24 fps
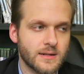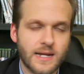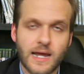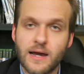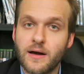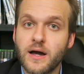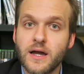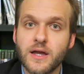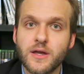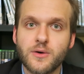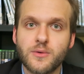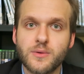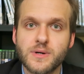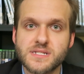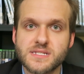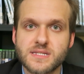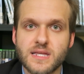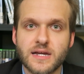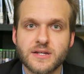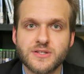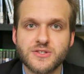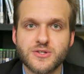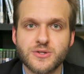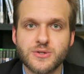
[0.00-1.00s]
Now, I
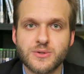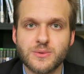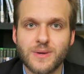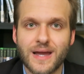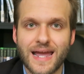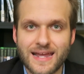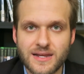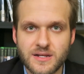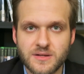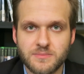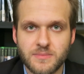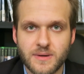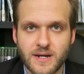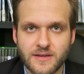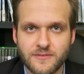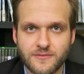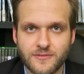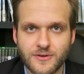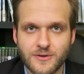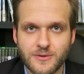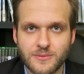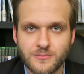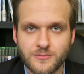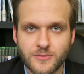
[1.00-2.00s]
always like to end my
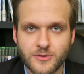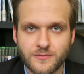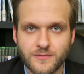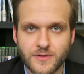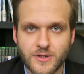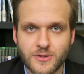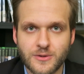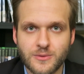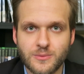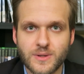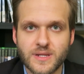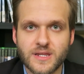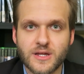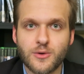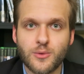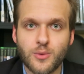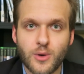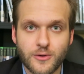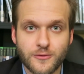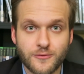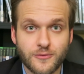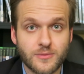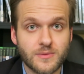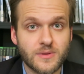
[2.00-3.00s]
film review with a
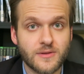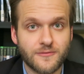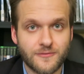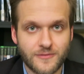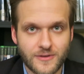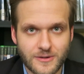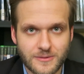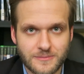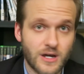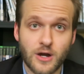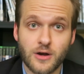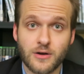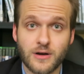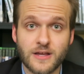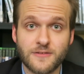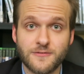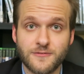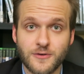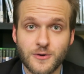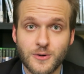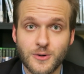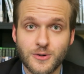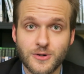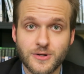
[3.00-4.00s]
quote from the film. All right,
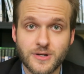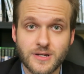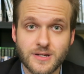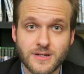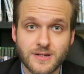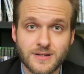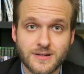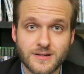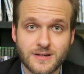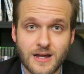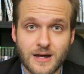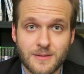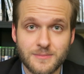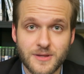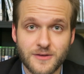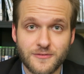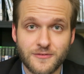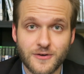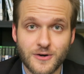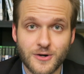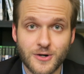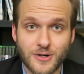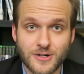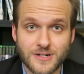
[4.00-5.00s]
Fahok, calm the
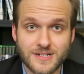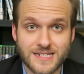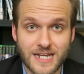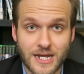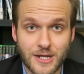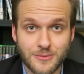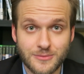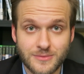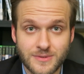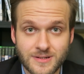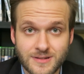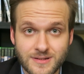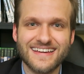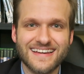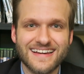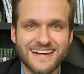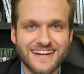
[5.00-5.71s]
Fahok down.